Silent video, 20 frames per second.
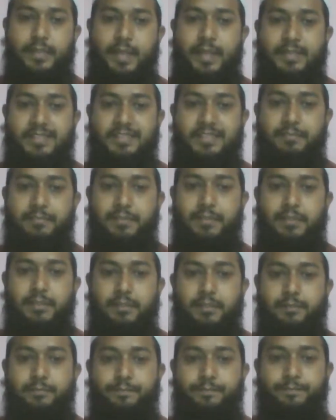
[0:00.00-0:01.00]

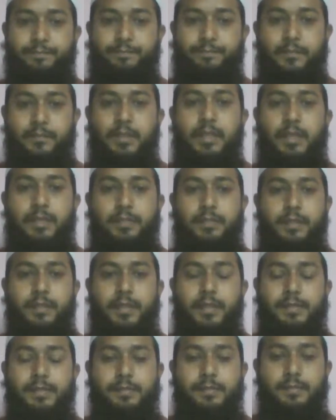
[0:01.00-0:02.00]
exhibition. It's
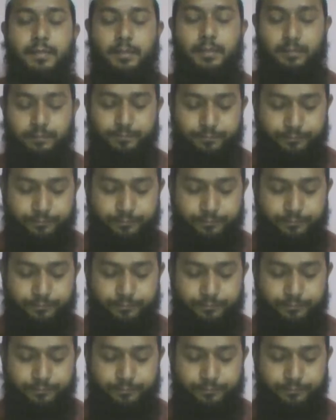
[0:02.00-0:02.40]
less there.